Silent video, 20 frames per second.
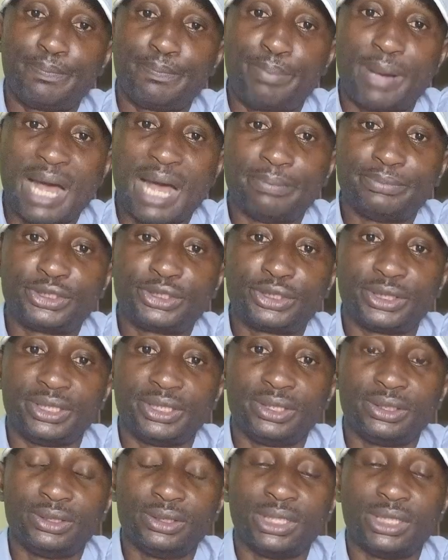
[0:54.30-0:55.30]
palm
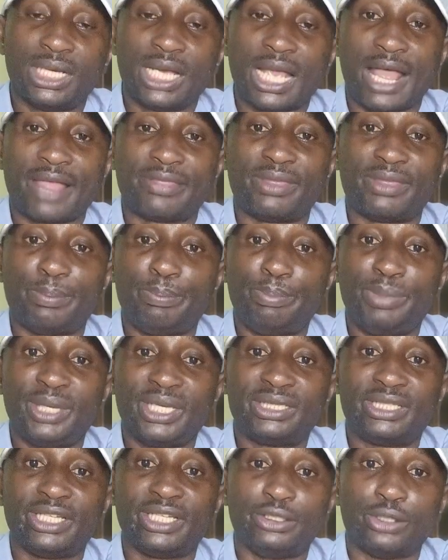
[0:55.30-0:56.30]
tree, and they
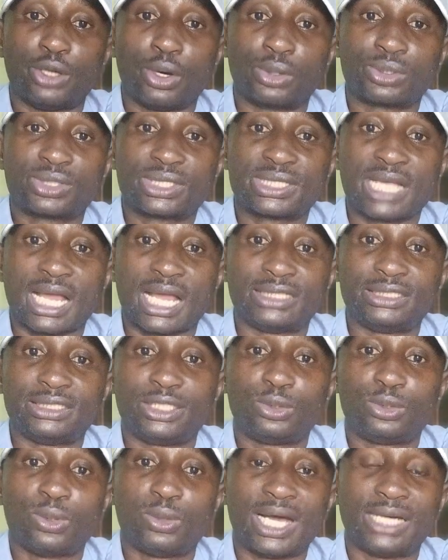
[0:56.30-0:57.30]
pick the nuts and they
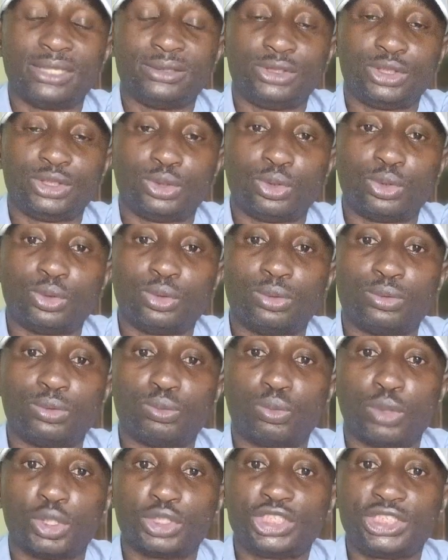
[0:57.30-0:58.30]
go
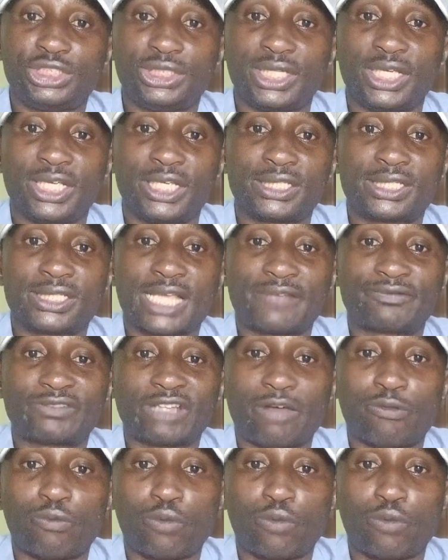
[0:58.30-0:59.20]
and wash it. After